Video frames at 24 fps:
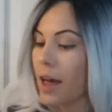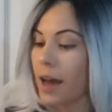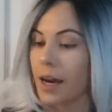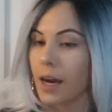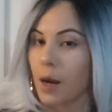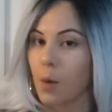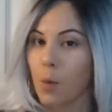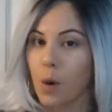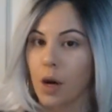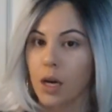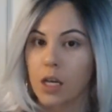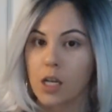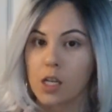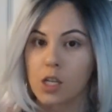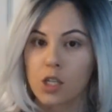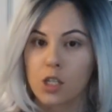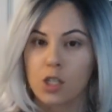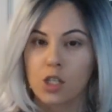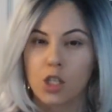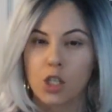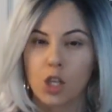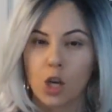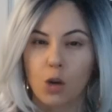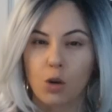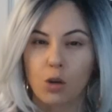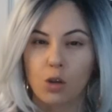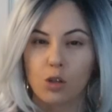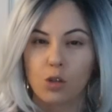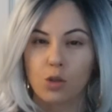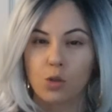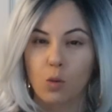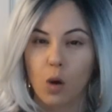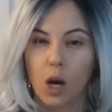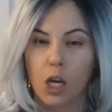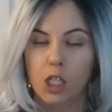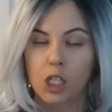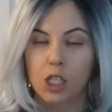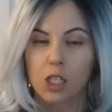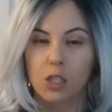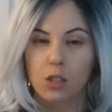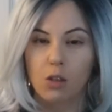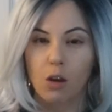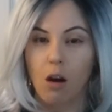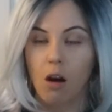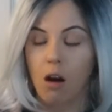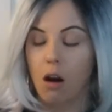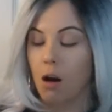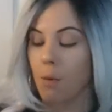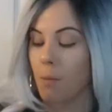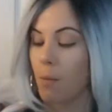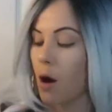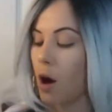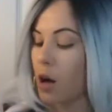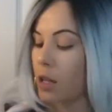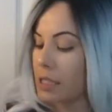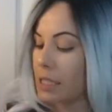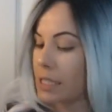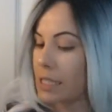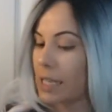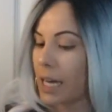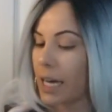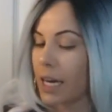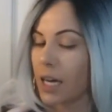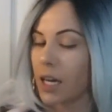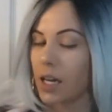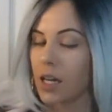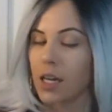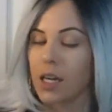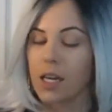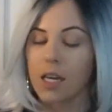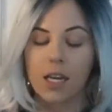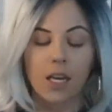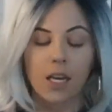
and I wanna show you swatches on site.